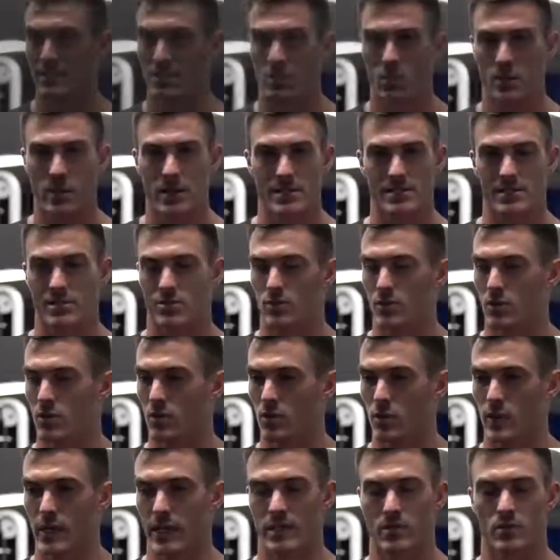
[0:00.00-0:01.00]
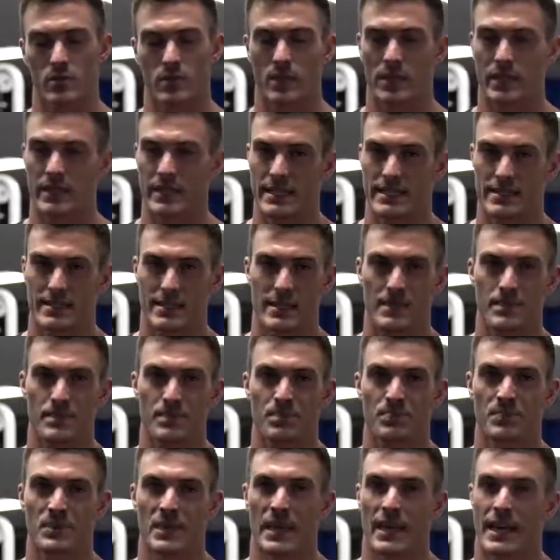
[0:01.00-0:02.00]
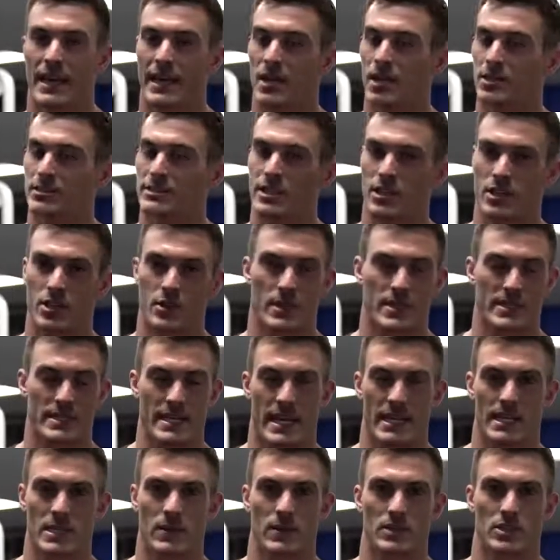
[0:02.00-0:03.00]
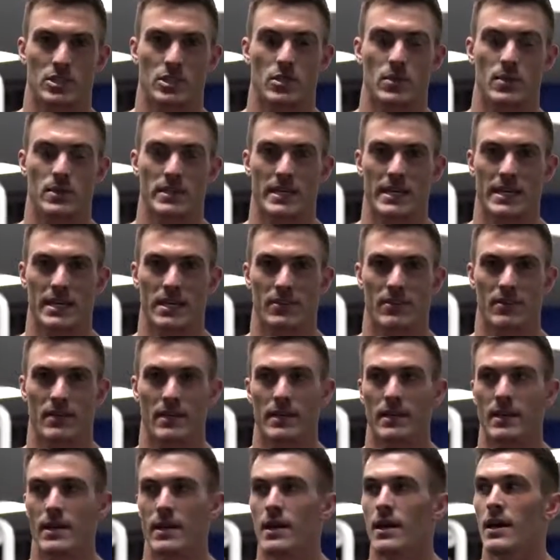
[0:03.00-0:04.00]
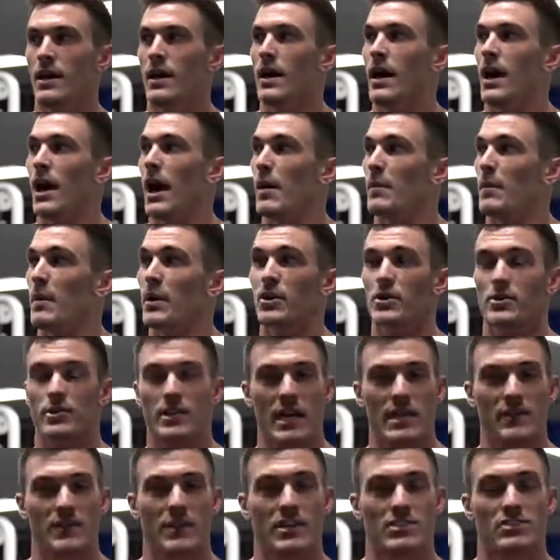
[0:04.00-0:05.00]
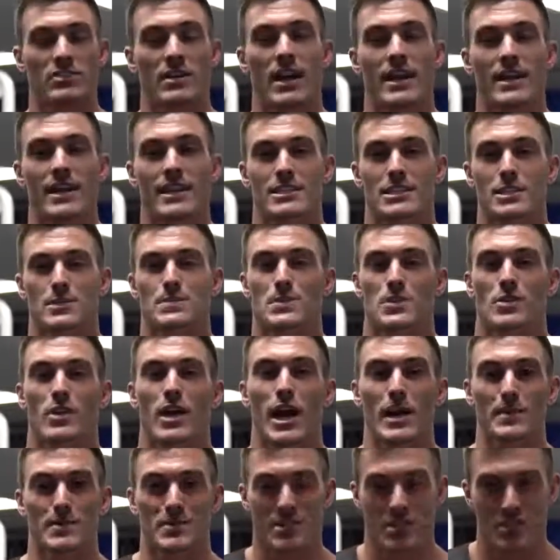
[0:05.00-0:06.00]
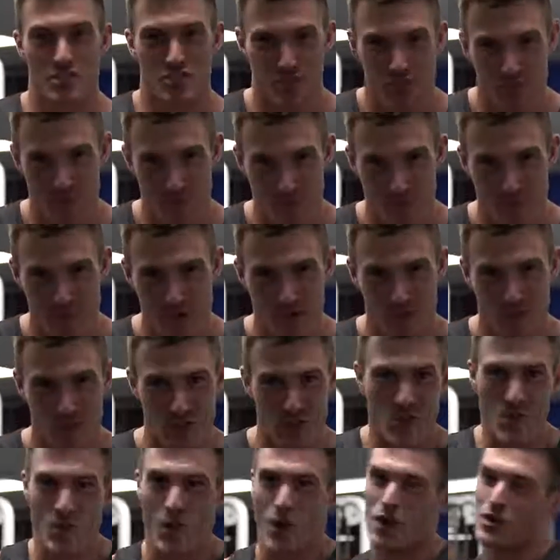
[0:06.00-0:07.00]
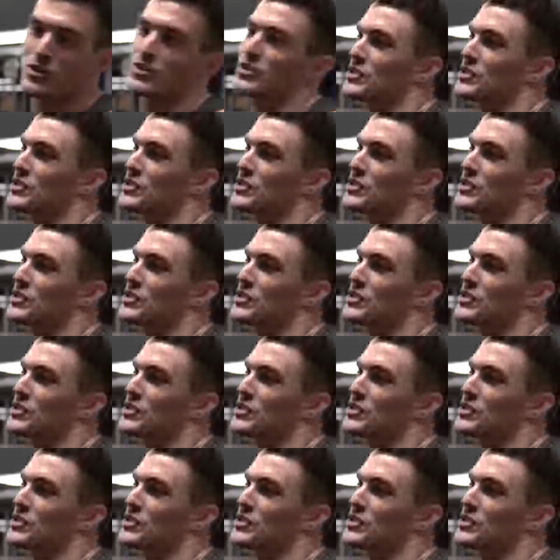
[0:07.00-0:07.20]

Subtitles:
the quiz. It's real quick, it's real easy, and I'll tell you exactly what to do at the end of it. Other than that, if you guys are not yet subscribed to the channel, make sure you are